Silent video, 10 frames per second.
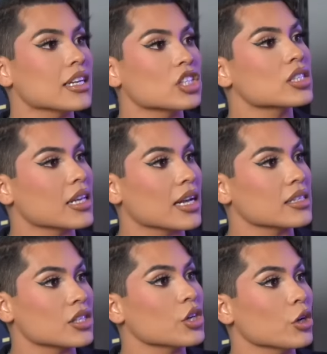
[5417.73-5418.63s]
it just
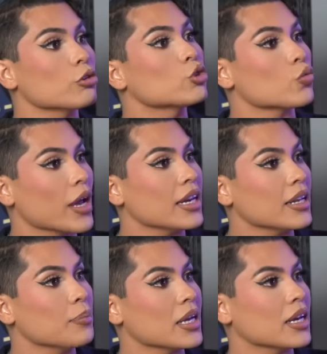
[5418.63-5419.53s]
gets, you know,
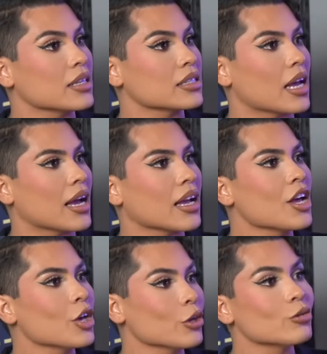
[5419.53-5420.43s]
draining, because, like,
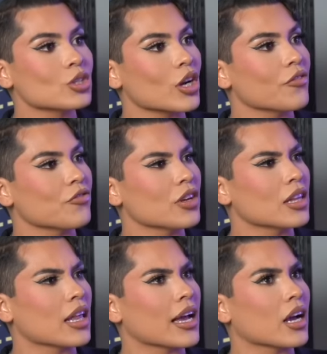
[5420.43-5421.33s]
you start
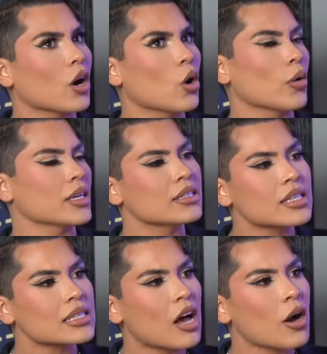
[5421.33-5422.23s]
feeling like, oh, is
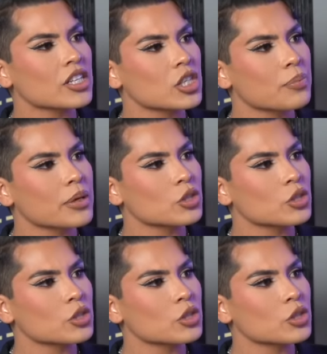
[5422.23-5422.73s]
this how I should be